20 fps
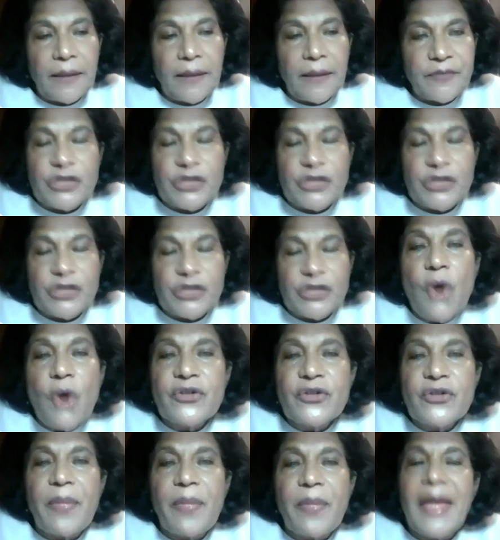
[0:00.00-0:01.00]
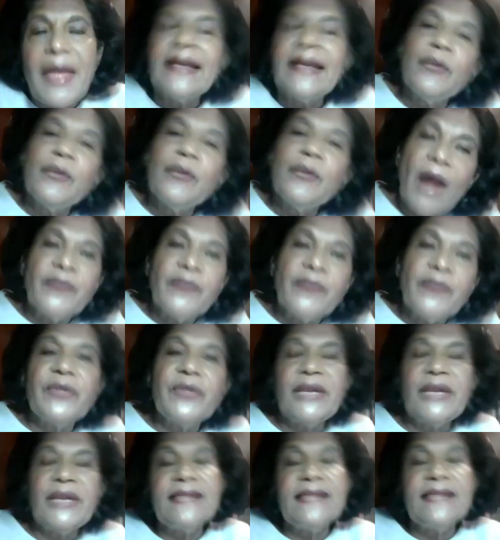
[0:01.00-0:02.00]
discourse on that. And one of the
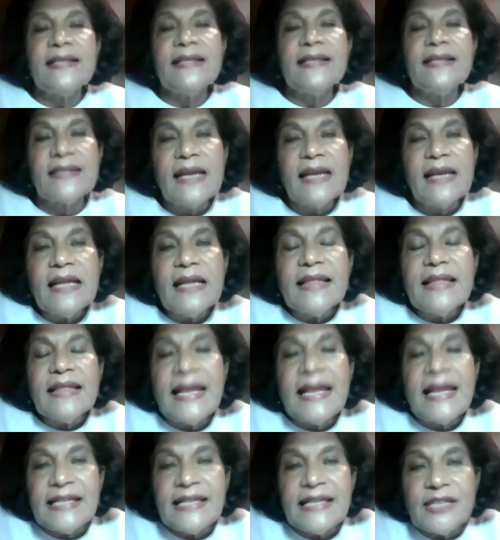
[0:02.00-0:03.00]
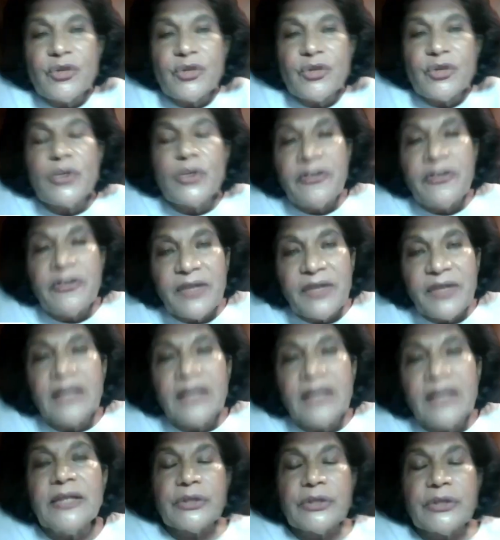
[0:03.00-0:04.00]
reasons that it is so
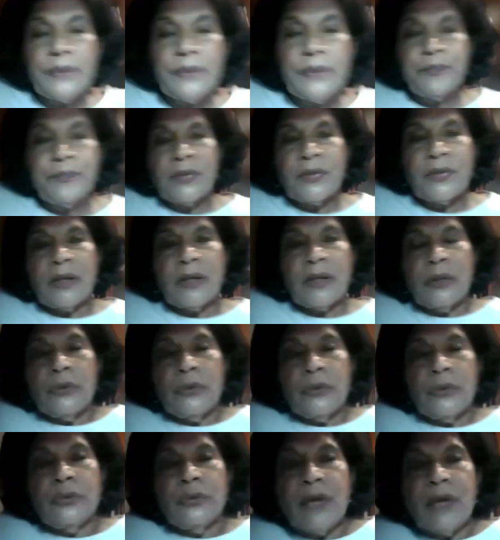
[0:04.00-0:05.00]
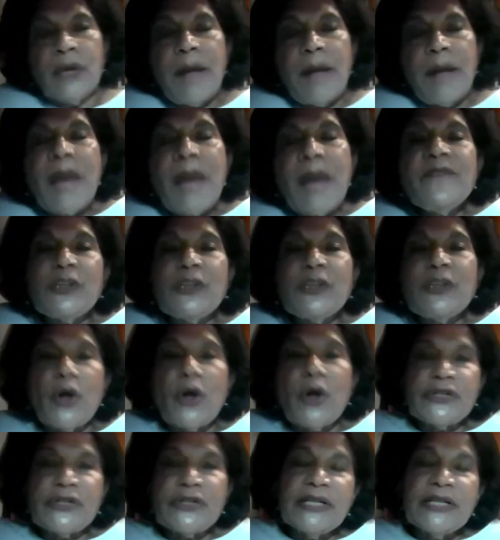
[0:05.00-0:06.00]
difficult to come up with
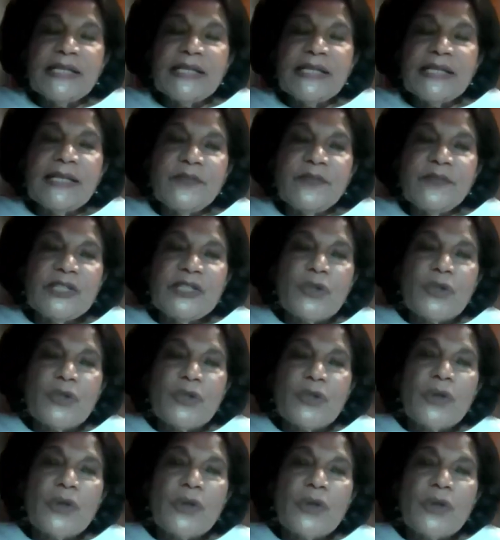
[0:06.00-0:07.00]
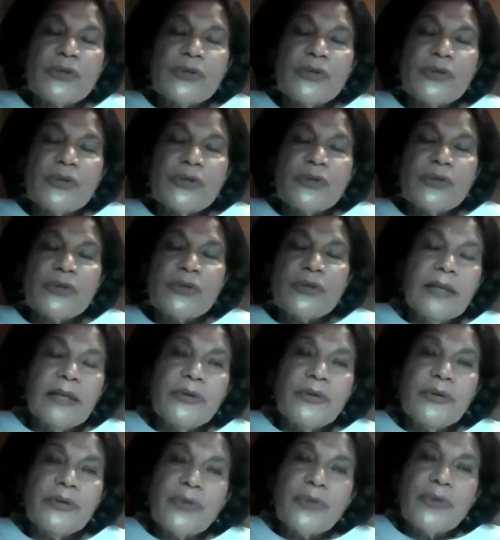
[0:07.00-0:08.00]
alternatives, it's also
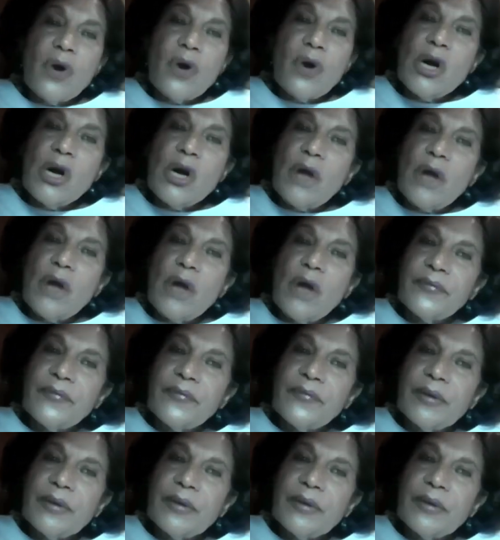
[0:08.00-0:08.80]
the control of